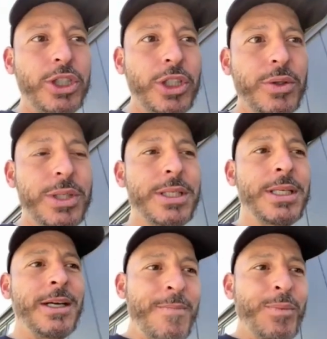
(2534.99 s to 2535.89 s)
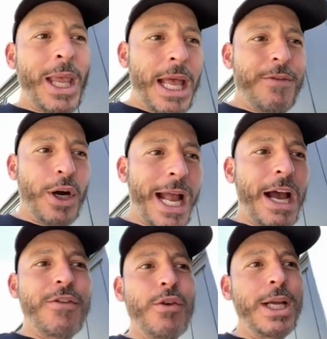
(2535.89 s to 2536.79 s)
in orange juice
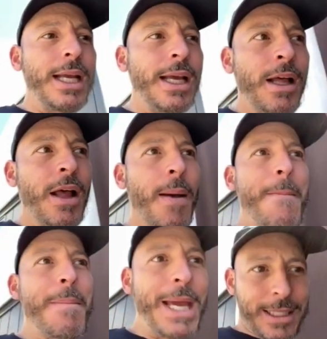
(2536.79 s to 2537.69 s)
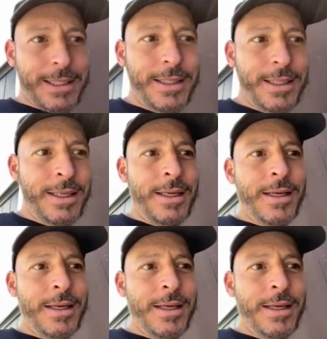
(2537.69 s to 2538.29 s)
for every minute